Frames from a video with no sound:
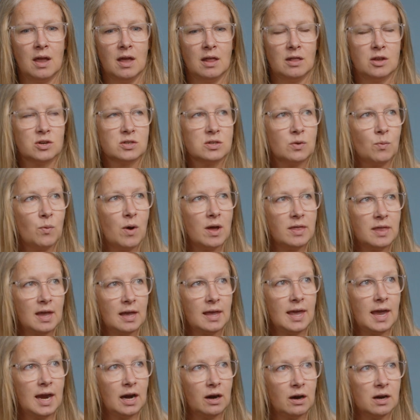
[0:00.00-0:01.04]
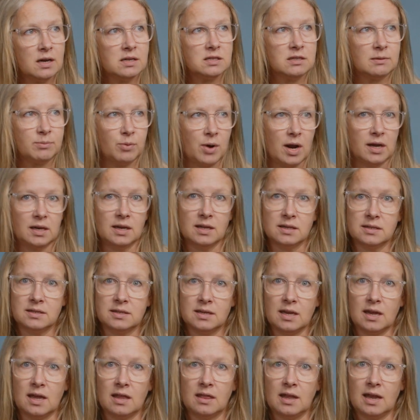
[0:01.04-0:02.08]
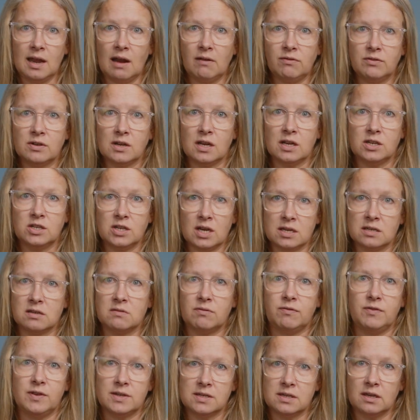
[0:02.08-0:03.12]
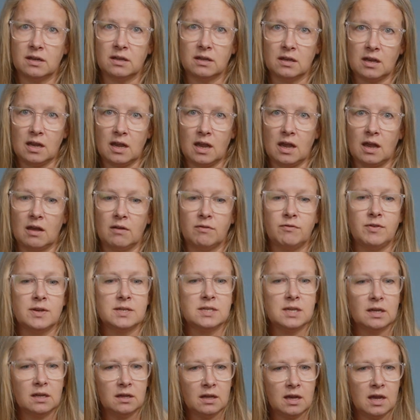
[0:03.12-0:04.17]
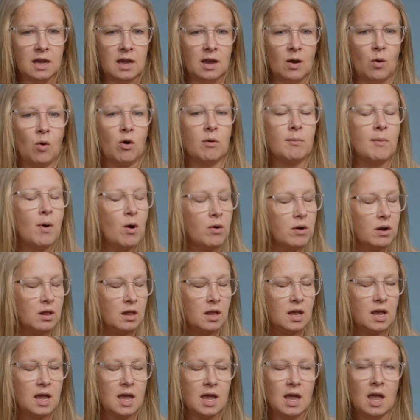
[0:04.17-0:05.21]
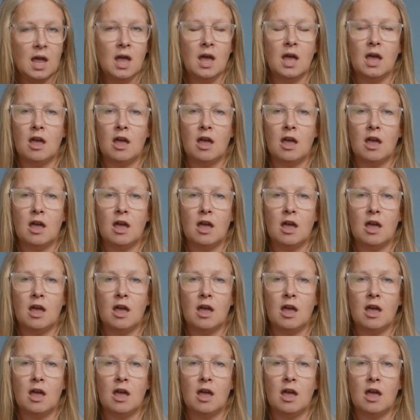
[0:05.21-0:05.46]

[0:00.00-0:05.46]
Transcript: There's the one that carries the pregnancy and they have to adjust physically, hormonally,